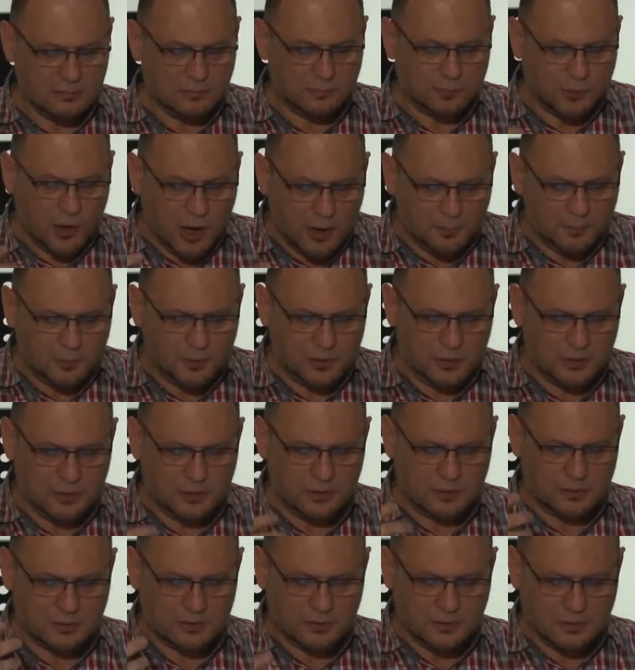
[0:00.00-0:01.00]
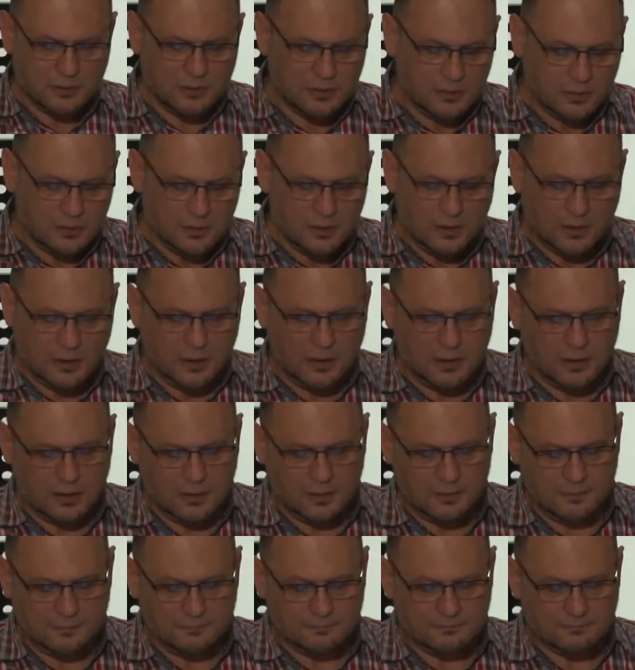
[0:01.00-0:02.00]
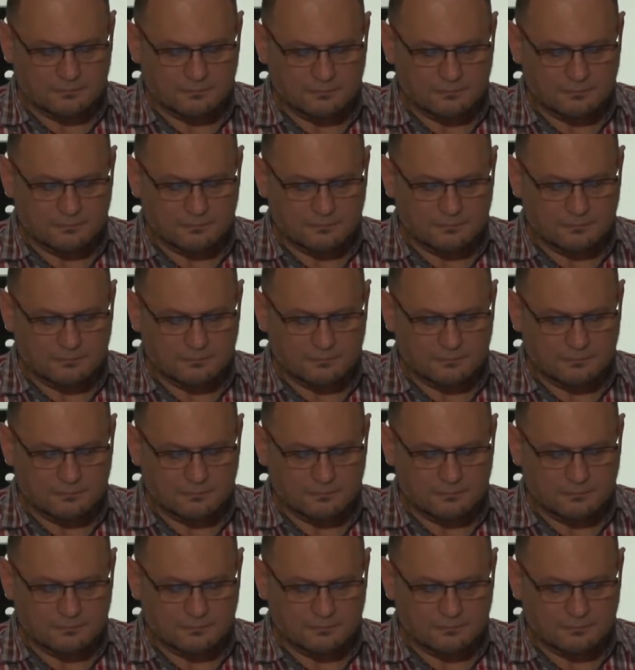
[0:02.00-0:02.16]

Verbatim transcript: proper um,